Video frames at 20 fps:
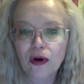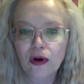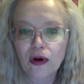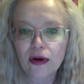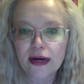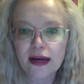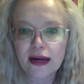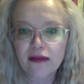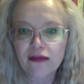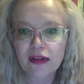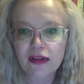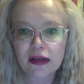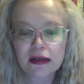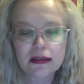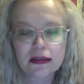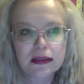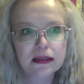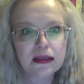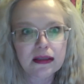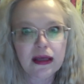on
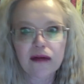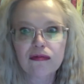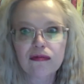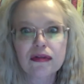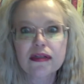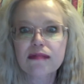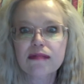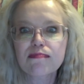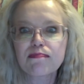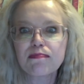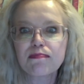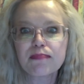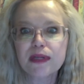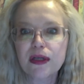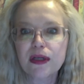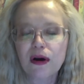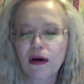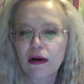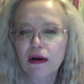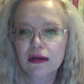Netflix. That was
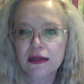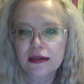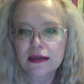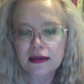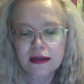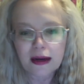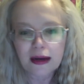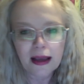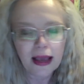beyond.